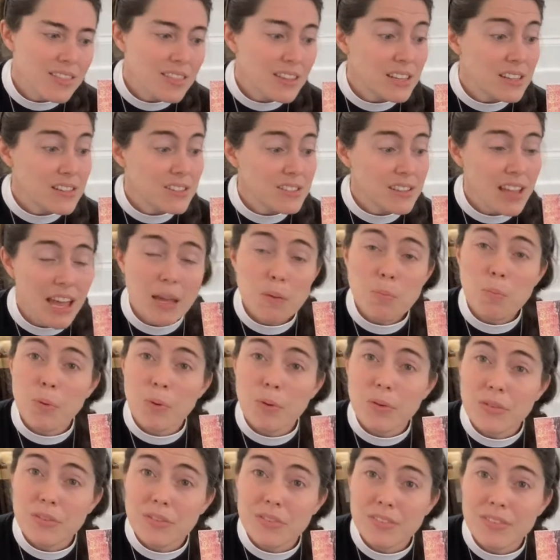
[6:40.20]
The
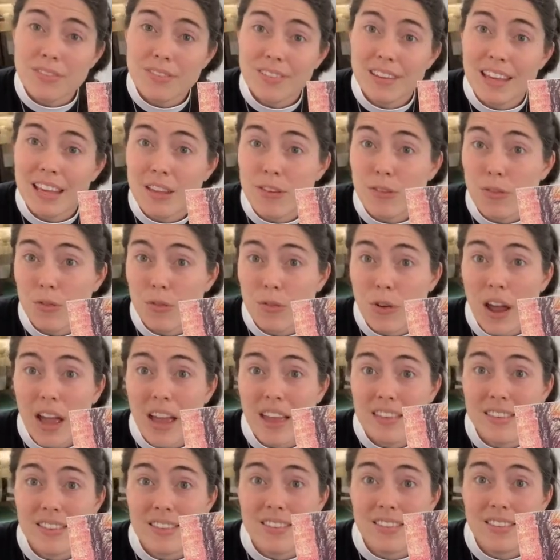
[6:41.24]
disciples his
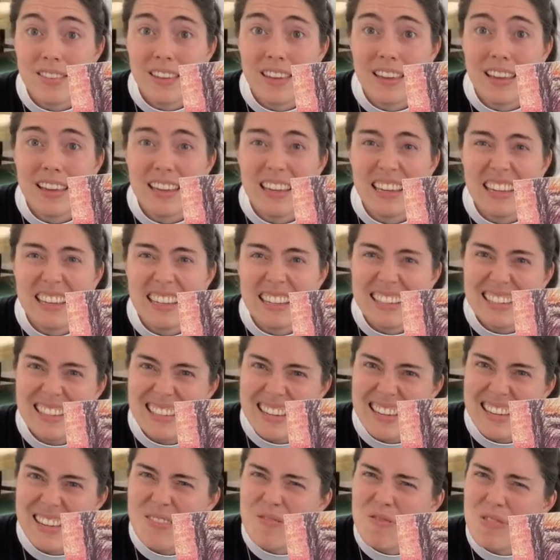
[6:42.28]
friends,
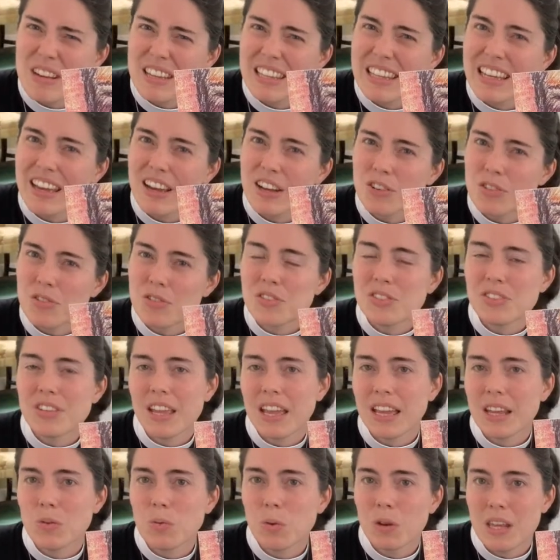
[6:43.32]
didn't really
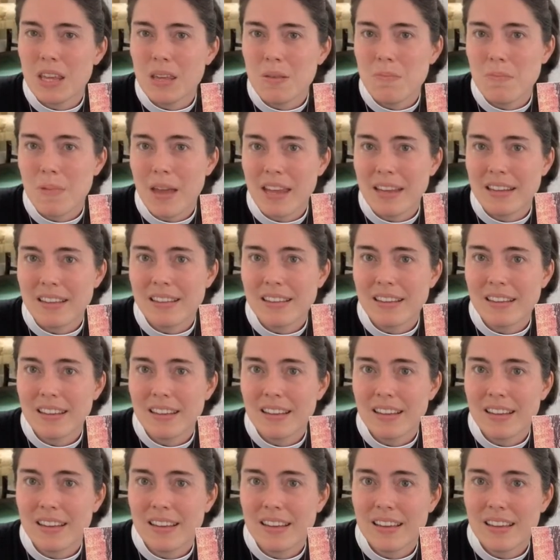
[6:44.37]
understand what he meant,
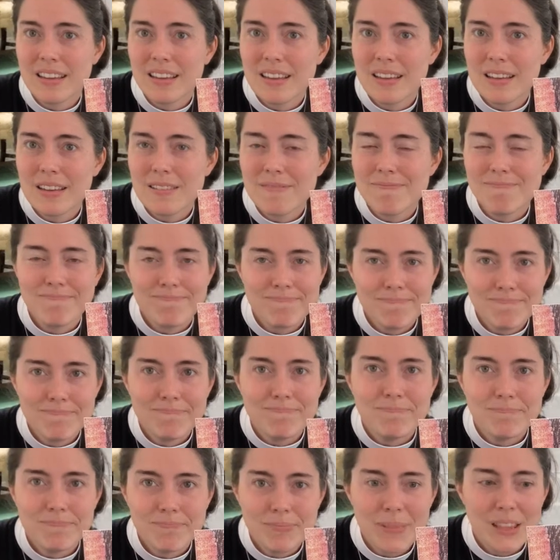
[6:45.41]

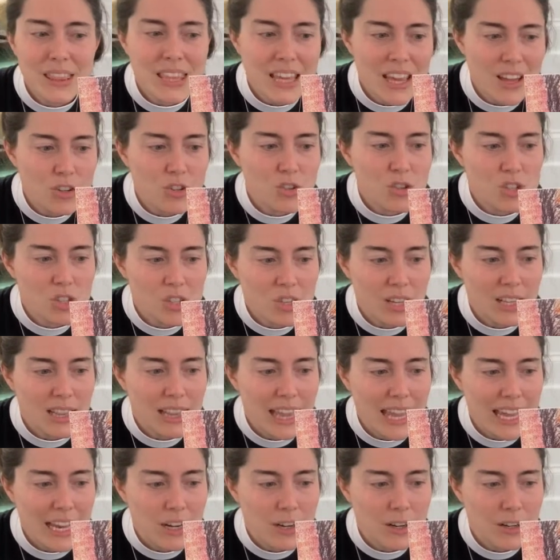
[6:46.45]
but they understood
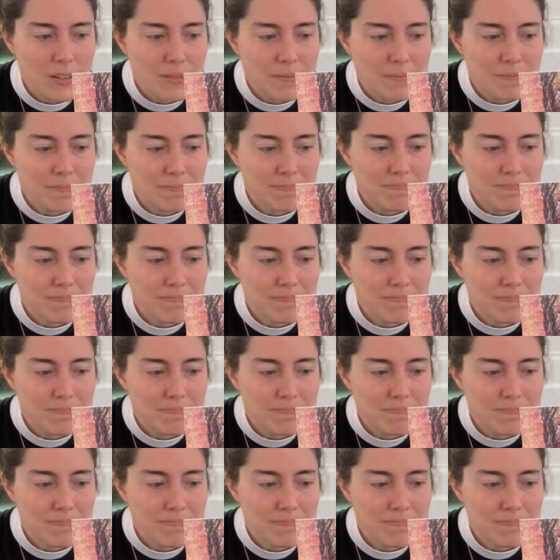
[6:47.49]
later.